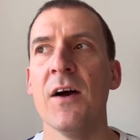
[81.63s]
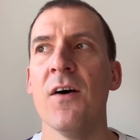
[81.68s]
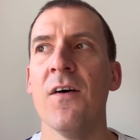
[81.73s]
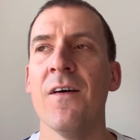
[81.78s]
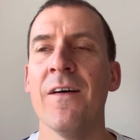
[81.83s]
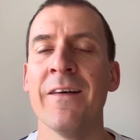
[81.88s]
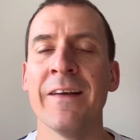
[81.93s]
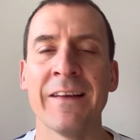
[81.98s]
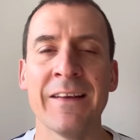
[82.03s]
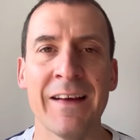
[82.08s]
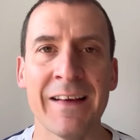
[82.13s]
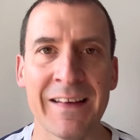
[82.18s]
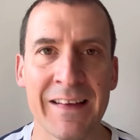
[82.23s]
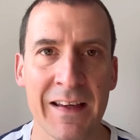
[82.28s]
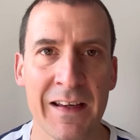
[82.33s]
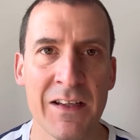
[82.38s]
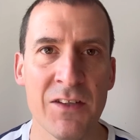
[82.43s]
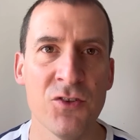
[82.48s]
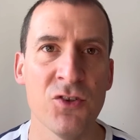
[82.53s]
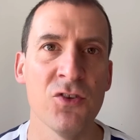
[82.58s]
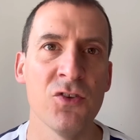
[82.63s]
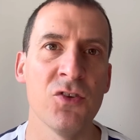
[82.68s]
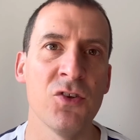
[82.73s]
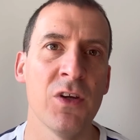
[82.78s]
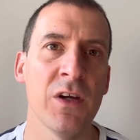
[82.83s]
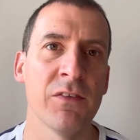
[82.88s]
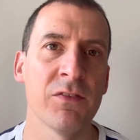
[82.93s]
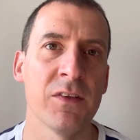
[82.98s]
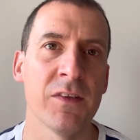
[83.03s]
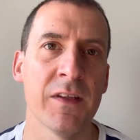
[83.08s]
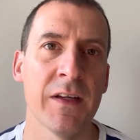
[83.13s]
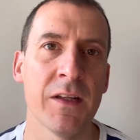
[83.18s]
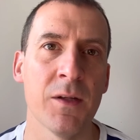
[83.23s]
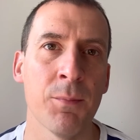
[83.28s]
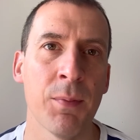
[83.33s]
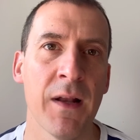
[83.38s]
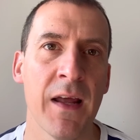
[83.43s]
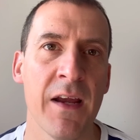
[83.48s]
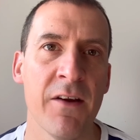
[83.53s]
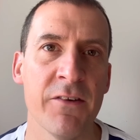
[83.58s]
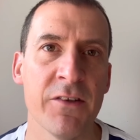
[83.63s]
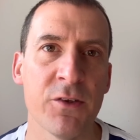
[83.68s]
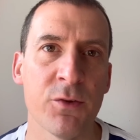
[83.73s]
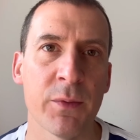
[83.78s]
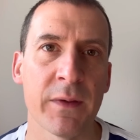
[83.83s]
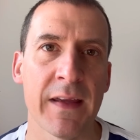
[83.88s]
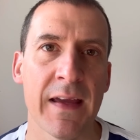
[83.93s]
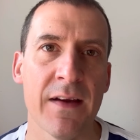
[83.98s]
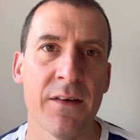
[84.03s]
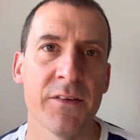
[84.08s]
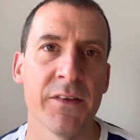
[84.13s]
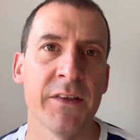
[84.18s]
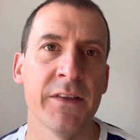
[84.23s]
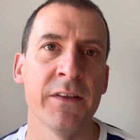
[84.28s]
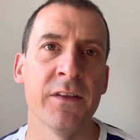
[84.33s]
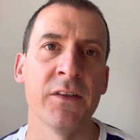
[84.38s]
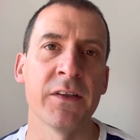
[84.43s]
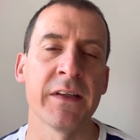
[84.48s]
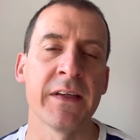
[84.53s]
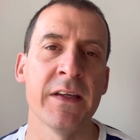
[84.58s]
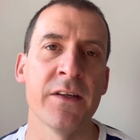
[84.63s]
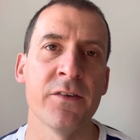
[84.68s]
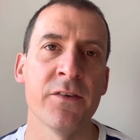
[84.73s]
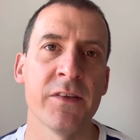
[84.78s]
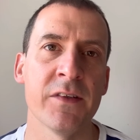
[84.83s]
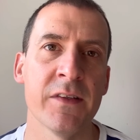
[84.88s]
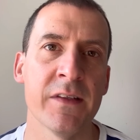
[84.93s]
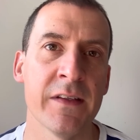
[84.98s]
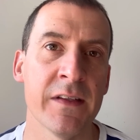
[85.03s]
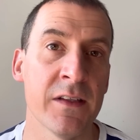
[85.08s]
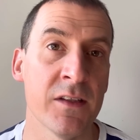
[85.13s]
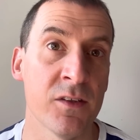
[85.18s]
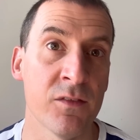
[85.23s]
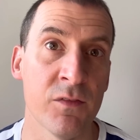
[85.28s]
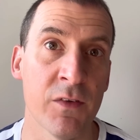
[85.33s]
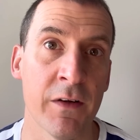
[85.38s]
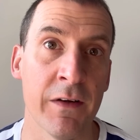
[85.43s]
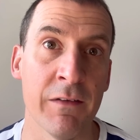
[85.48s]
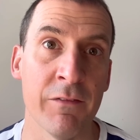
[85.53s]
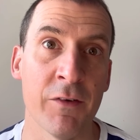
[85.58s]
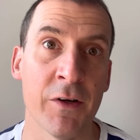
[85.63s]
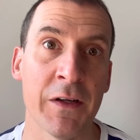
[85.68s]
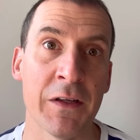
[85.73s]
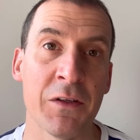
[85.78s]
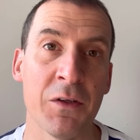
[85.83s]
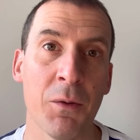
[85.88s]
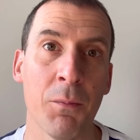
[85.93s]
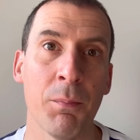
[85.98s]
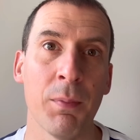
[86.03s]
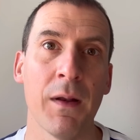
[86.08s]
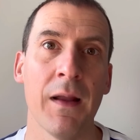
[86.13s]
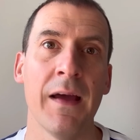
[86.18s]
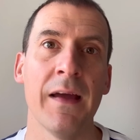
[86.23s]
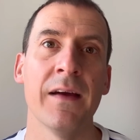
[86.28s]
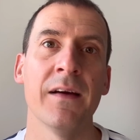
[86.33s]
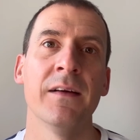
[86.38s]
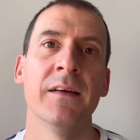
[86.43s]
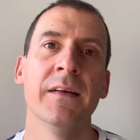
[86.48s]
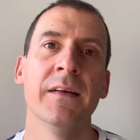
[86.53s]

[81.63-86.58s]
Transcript: on occasions, you have to take the player into account. And look, Kieran Tierney is a very, very good player.